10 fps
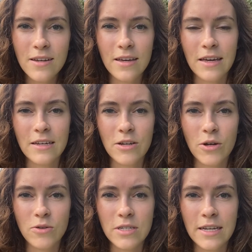
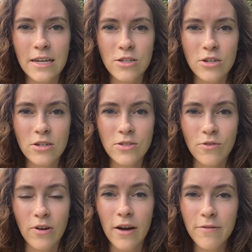And teenage years are
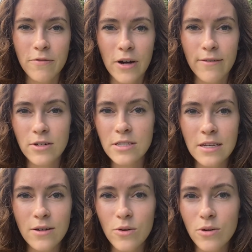rough for every
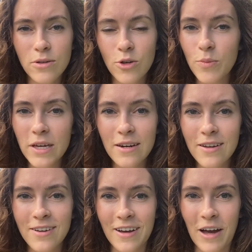single human,
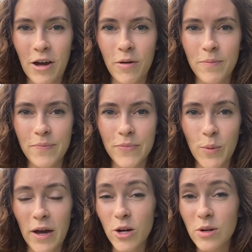no
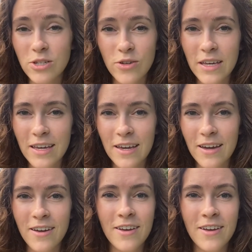matter what you're thinking.